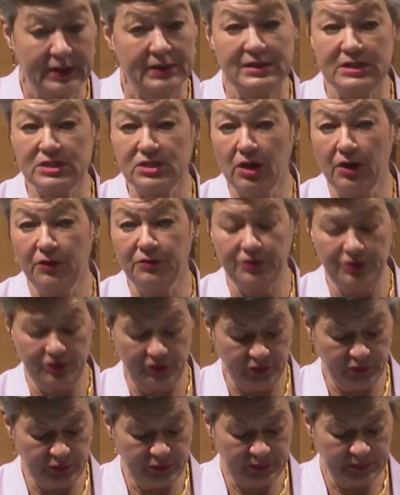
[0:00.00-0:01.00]
This
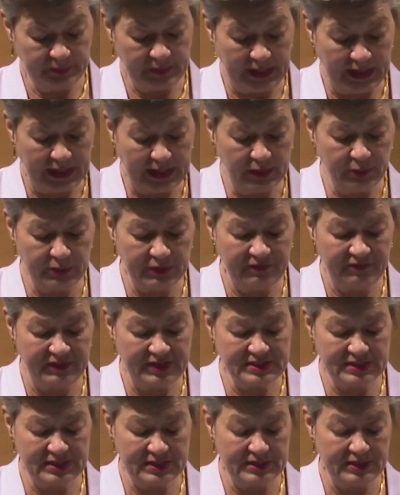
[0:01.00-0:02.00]
afternoon, I will
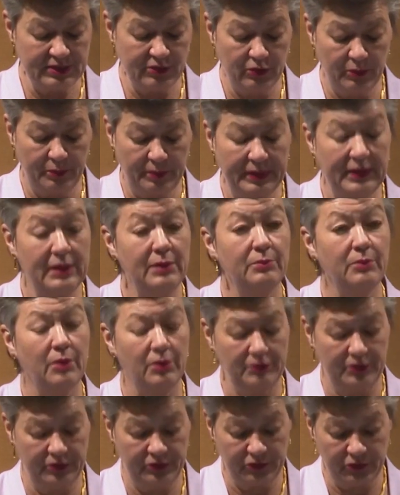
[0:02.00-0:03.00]
visit the European
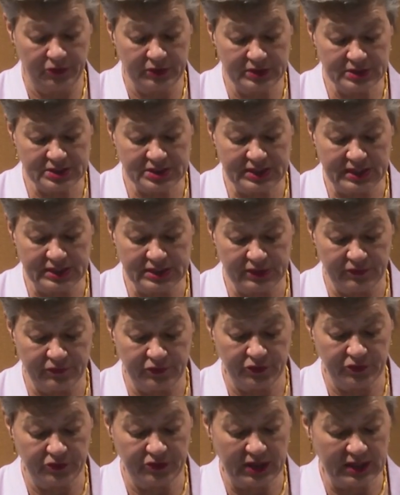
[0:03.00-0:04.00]
Monitoring Center
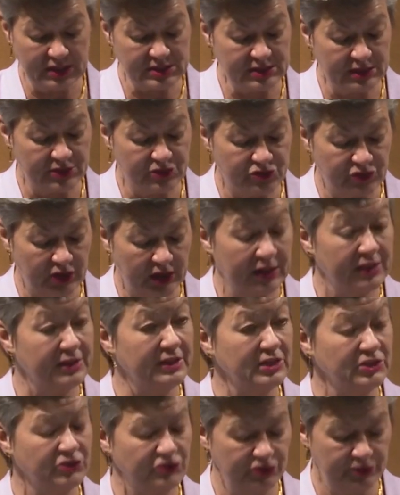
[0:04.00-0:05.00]
for Drugs and Drug
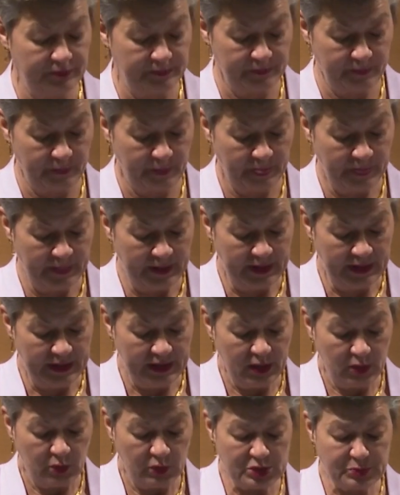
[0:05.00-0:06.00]
Addiction,
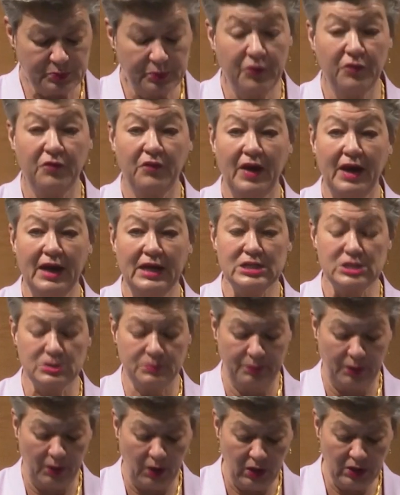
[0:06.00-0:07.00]
which provides
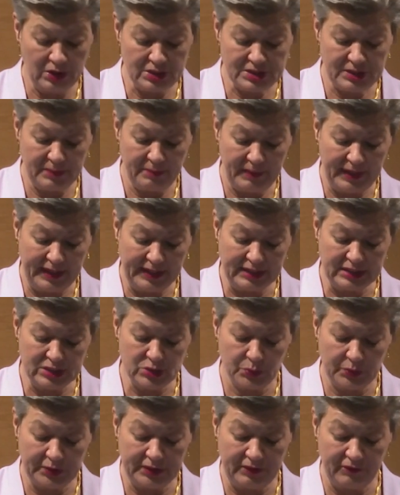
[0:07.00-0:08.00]
policymakers
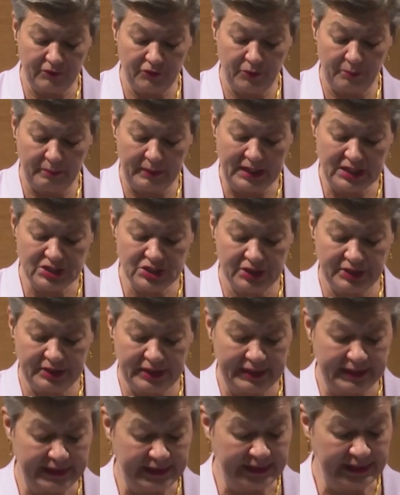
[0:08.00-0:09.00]
with the information
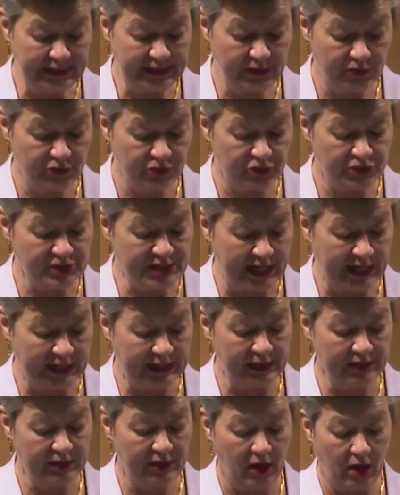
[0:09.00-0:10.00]
they need to
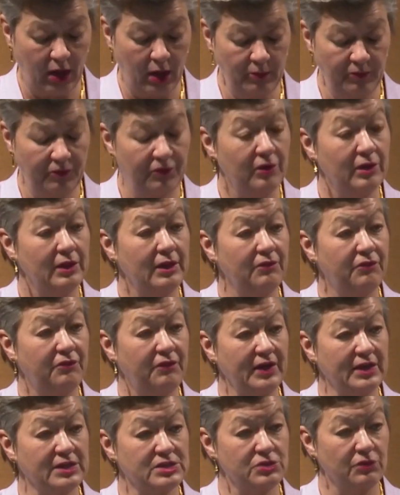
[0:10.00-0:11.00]
tackle the harmful
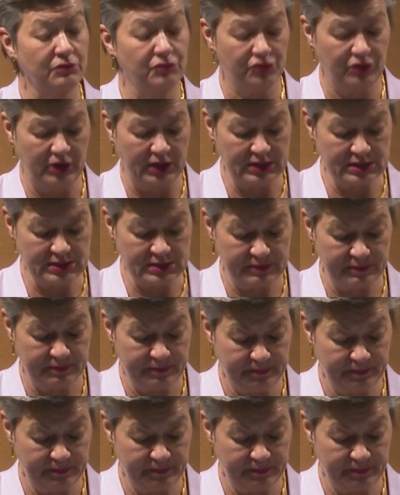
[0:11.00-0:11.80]
effects of drugs.